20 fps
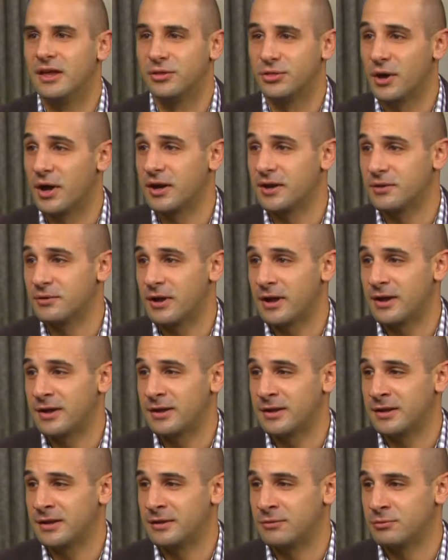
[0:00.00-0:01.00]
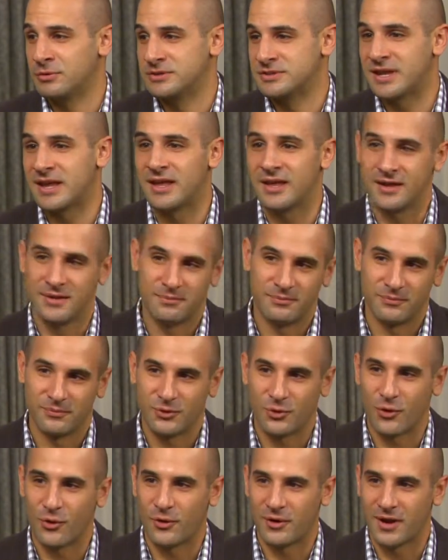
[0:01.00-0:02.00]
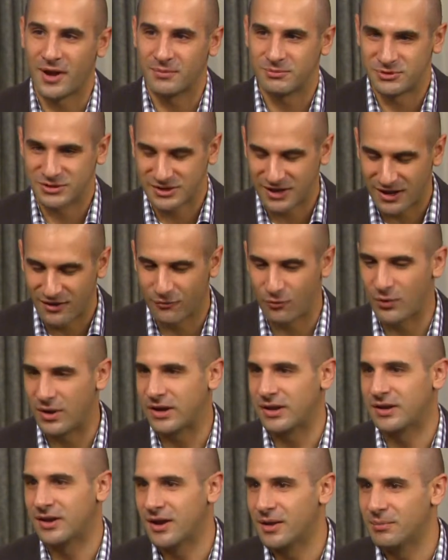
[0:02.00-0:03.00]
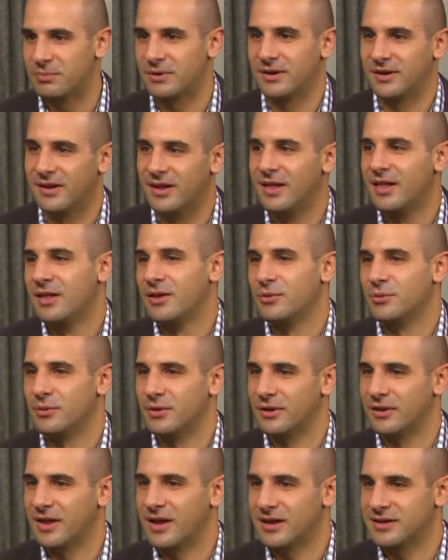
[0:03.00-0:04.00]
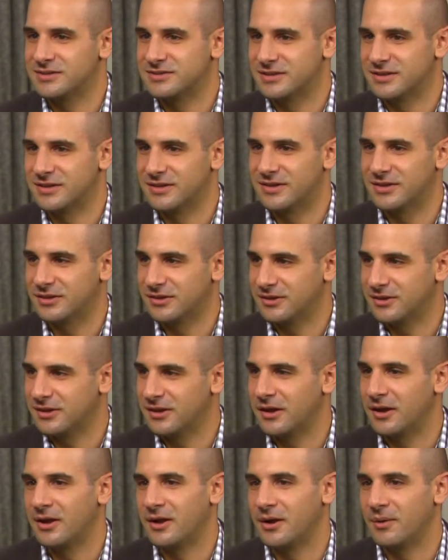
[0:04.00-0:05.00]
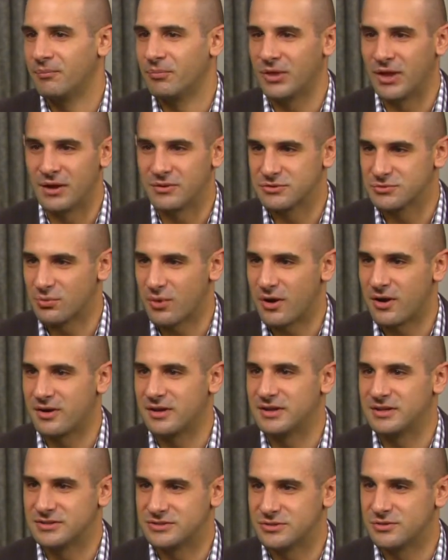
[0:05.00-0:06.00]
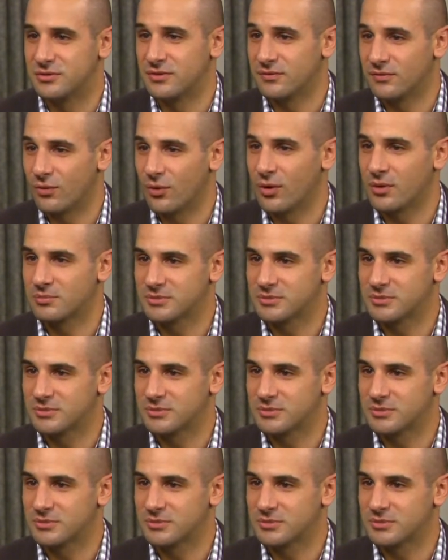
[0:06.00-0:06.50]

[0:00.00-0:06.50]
he thought it, it was him growing up, just kind of waking up and realizing um, that I was wearing his uniform. Oh,